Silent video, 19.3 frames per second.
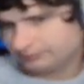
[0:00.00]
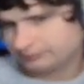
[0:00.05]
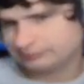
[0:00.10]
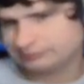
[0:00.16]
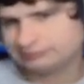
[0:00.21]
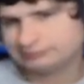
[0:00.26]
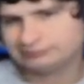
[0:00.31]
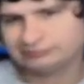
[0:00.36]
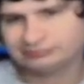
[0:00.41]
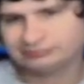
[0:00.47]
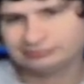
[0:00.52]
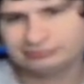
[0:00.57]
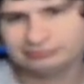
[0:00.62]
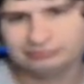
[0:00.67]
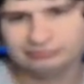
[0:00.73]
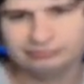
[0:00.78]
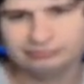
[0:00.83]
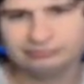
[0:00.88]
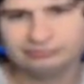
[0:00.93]

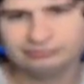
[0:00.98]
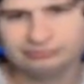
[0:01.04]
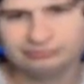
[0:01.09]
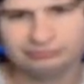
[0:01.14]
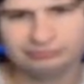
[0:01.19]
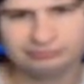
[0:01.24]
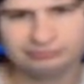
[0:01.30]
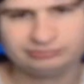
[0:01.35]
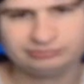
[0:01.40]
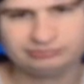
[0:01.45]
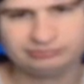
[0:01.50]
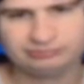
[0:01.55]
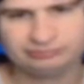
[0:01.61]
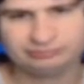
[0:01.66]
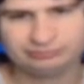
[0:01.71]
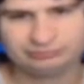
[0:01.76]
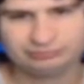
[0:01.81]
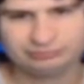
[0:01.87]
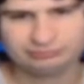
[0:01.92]

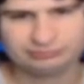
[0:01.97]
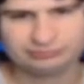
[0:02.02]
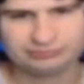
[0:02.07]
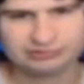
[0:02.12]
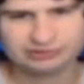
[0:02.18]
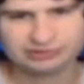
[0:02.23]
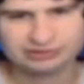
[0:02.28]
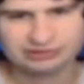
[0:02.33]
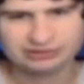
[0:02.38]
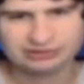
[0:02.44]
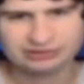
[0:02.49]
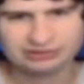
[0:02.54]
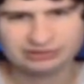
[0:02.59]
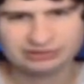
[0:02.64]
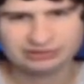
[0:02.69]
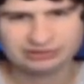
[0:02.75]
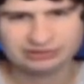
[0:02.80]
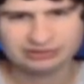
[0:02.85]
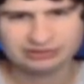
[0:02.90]
(no one is talking)